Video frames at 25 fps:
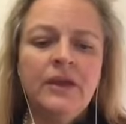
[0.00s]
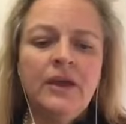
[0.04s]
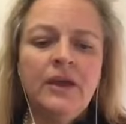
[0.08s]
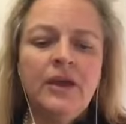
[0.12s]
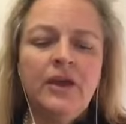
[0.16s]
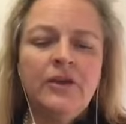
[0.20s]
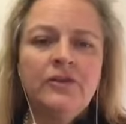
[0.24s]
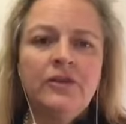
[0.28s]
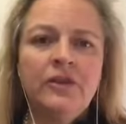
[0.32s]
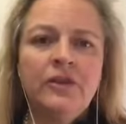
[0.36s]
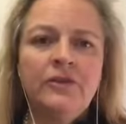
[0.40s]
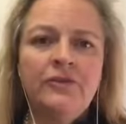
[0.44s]

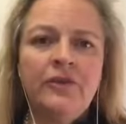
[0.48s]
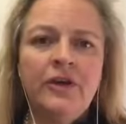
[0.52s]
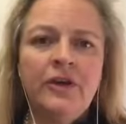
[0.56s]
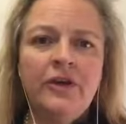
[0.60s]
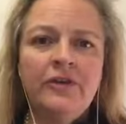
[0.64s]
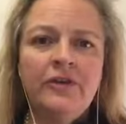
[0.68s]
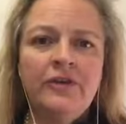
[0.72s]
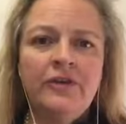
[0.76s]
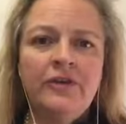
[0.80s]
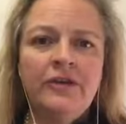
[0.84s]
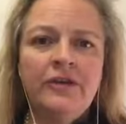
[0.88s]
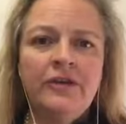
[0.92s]
So the
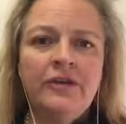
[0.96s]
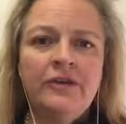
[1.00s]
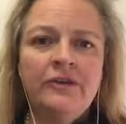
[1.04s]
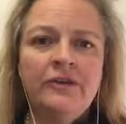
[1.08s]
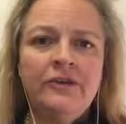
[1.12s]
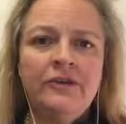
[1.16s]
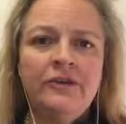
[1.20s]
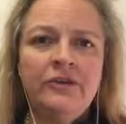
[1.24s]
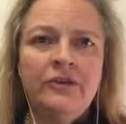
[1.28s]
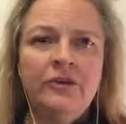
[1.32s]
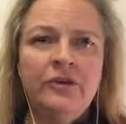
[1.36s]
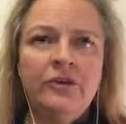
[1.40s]
first thing is
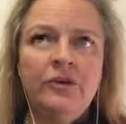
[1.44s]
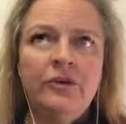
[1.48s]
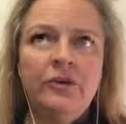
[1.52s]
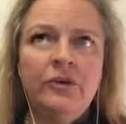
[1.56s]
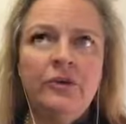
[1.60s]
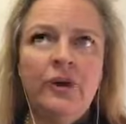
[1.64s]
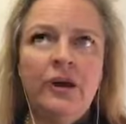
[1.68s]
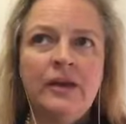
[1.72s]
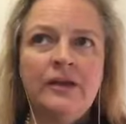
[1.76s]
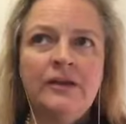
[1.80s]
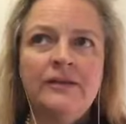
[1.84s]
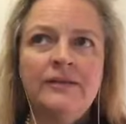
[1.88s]

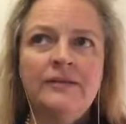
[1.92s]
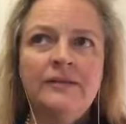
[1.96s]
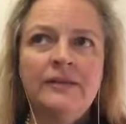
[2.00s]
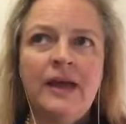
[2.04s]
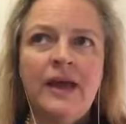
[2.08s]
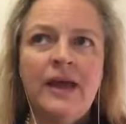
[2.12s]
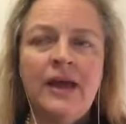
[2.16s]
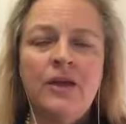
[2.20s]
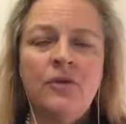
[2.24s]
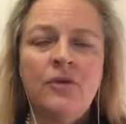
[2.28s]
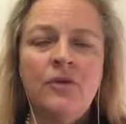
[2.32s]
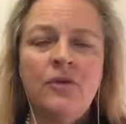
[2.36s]
to
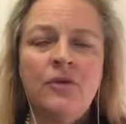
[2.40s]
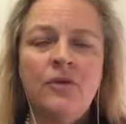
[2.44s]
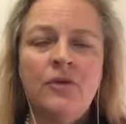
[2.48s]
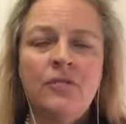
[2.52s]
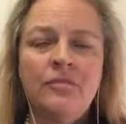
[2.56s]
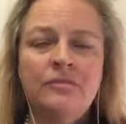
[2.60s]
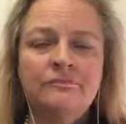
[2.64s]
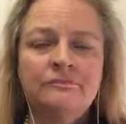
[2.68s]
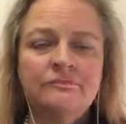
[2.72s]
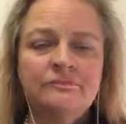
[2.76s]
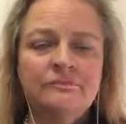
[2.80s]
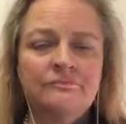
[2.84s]
understand why
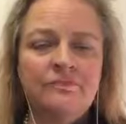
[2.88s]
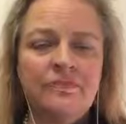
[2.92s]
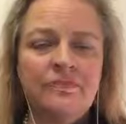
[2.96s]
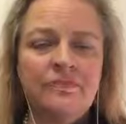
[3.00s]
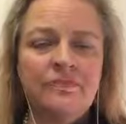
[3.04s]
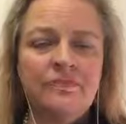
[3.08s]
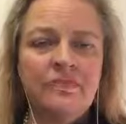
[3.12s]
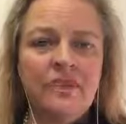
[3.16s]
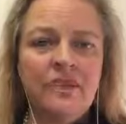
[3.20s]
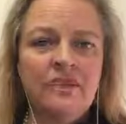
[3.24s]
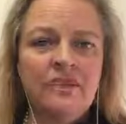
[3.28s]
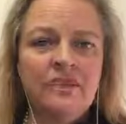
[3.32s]
it's developed
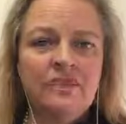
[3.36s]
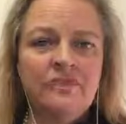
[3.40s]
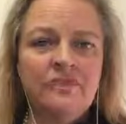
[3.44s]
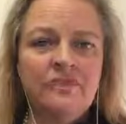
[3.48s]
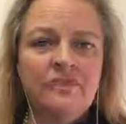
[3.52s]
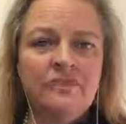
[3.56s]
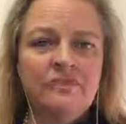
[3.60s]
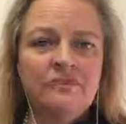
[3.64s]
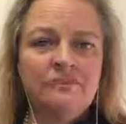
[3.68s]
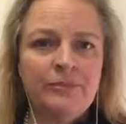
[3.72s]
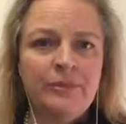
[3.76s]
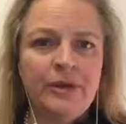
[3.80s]
there in the
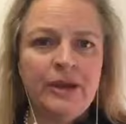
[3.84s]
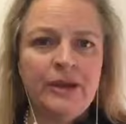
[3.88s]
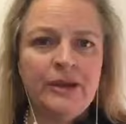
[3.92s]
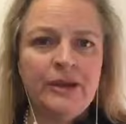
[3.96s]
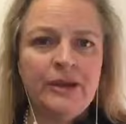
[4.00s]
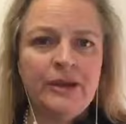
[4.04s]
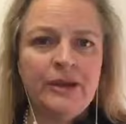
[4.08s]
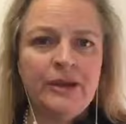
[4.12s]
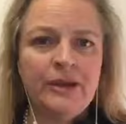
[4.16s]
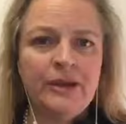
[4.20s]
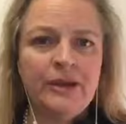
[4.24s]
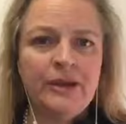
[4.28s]
first place,
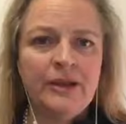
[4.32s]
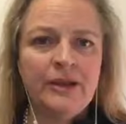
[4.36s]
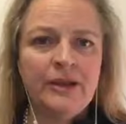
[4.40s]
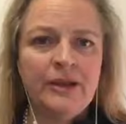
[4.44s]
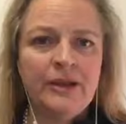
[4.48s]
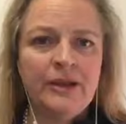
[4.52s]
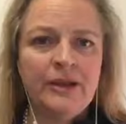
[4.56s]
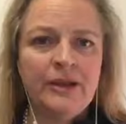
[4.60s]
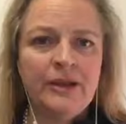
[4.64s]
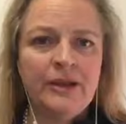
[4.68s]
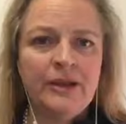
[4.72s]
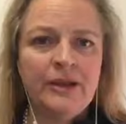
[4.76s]

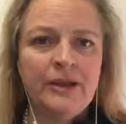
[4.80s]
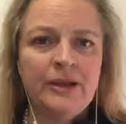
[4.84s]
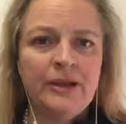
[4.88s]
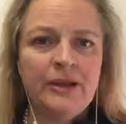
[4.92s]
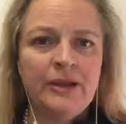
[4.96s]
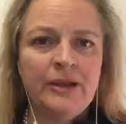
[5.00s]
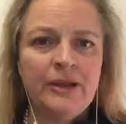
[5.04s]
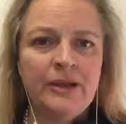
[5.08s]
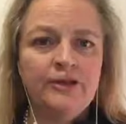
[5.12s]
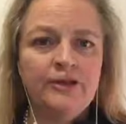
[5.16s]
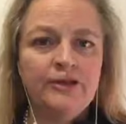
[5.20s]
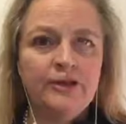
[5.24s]

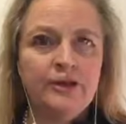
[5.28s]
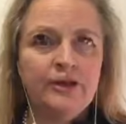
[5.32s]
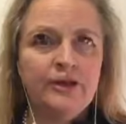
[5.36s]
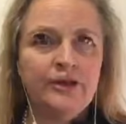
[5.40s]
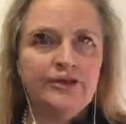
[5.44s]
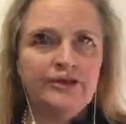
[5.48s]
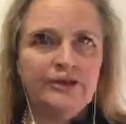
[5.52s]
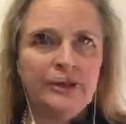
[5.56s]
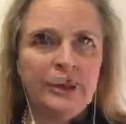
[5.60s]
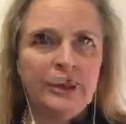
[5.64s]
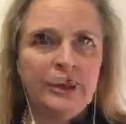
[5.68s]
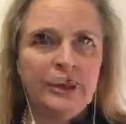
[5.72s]
on your
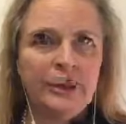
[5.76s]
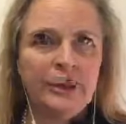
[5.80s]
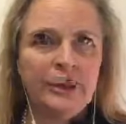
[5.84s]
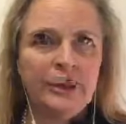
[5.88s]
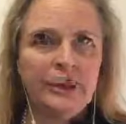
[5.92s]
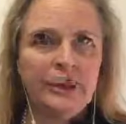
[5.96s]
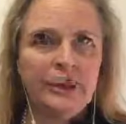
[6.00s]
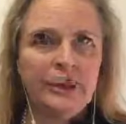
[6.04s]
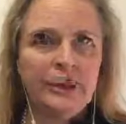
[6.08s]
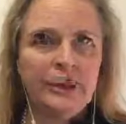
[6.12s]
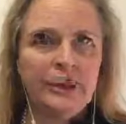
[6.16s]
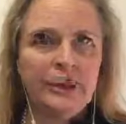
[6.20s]

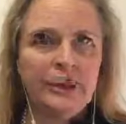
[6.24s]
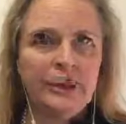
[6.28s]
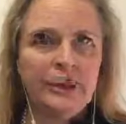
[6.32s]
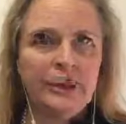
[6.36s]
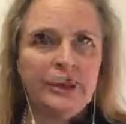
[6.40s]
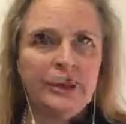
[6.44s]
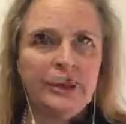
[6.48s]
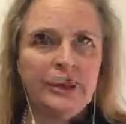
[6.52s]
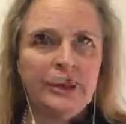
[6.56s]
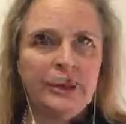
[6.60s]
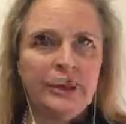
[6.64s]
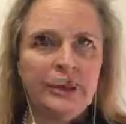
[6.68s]
terms.
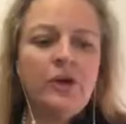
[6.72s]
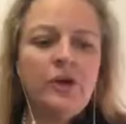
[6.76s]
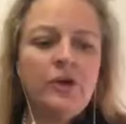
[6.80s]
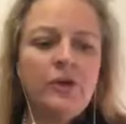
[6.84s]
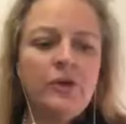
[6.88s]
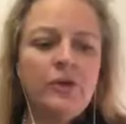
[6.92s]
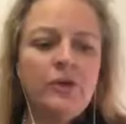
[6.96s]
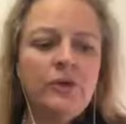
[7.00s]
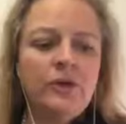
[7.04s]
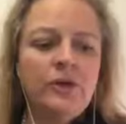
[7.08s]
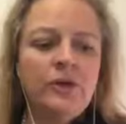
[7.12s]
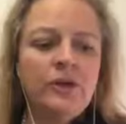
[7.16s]
So
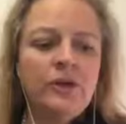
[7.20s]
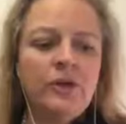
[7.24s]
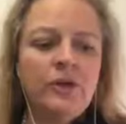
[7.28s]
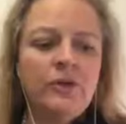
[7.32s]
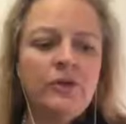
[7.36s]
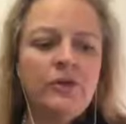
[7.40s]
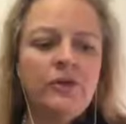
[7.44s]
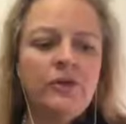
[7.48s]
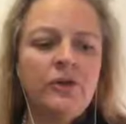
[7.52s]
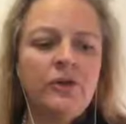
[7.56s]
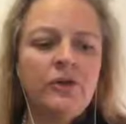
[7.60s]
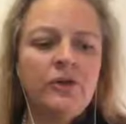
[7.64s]
the
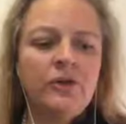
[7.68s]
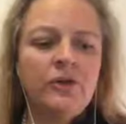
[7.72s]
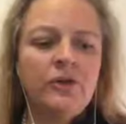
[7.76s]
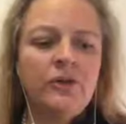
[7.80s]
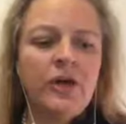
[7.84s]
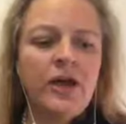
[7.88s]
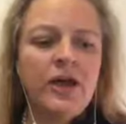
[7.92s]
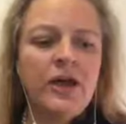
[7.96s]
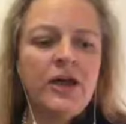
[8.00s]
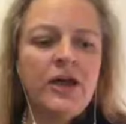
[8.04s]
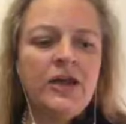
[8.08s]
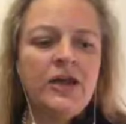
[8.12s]
doctor
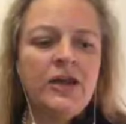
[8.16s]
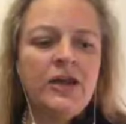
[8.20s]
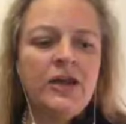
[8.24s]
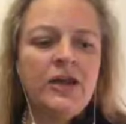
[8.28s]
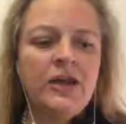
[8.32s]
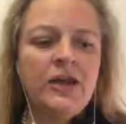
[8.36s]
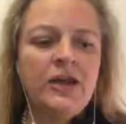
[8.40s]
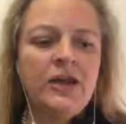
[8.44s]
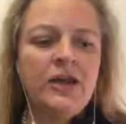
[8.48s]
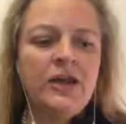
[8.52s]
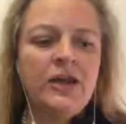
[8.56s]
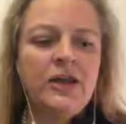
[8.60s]
may
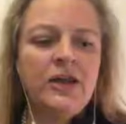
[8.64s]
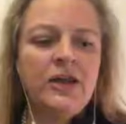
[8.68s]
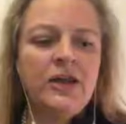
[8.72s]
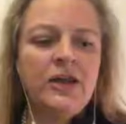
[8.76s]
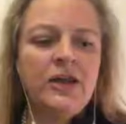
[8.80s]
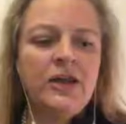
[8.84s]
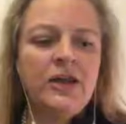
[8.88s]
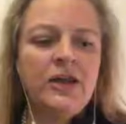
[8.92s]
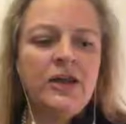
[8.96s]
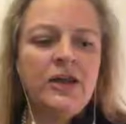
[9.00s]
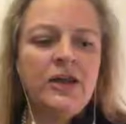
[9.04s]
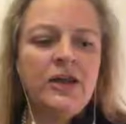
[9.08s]

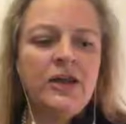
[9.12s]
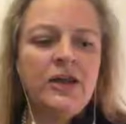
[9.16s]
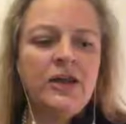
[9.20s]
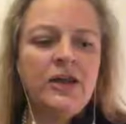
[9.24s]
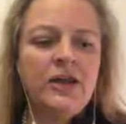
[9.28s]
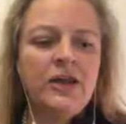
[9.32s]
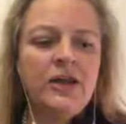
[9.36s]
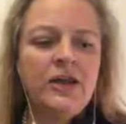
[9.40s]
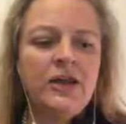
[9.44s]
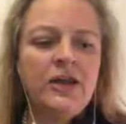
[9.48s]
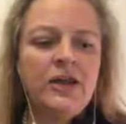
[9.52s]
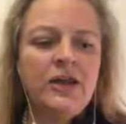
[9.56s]

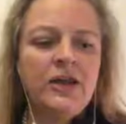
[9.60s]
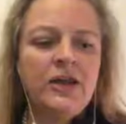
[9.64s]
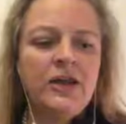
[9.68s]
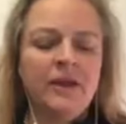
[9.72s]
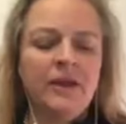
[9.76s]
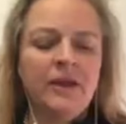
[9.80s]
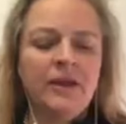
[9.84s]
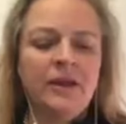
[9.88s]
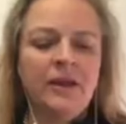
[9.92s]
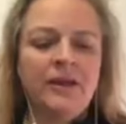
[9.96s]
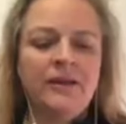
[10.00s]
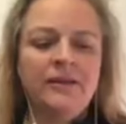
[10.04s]
have
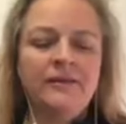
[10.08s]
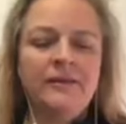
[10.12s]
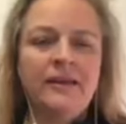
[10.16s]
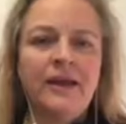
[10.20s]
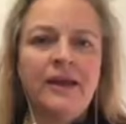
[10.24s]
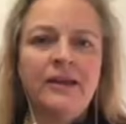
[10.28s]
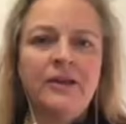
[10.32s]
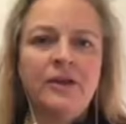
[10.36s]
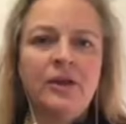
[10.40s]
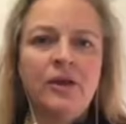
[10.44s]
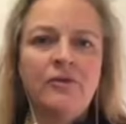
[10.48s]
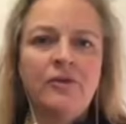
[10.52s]
an
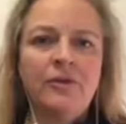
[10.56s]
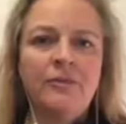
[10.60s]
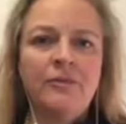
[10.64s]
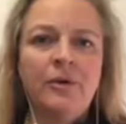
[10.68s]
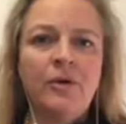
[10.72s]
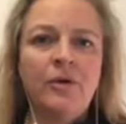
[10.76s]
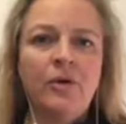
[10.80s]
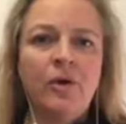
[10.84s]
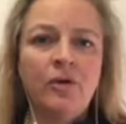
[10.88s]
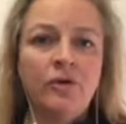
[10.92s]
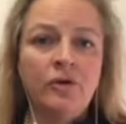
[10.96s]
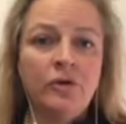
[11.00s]
understanding of it,
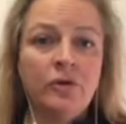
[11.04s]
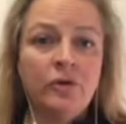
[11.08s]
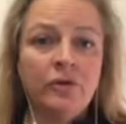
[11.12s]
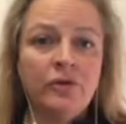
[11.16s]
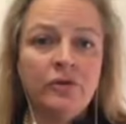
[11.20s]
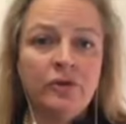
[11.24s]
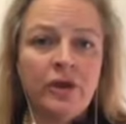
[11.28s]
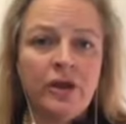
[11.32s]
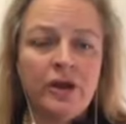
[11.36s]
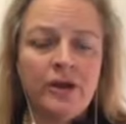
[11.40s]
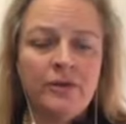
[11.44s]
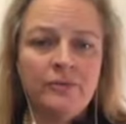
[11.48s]
but on your
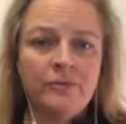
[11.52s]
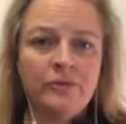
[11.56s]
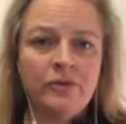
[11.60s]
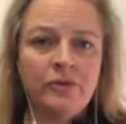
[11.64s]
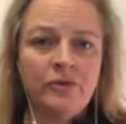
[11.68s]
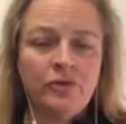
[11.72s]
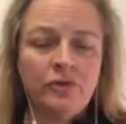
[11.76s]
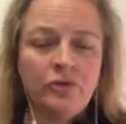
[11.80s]
terms,